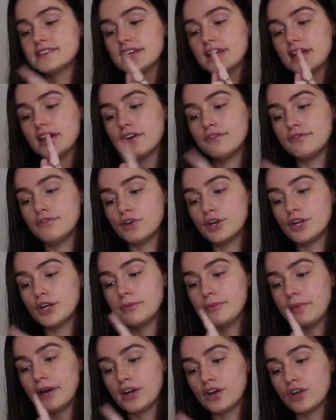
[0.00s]
the
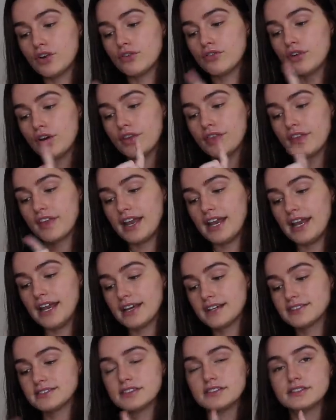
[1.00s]
Volume and Growth
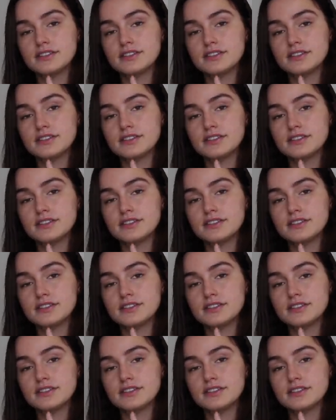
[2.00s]
Elixir,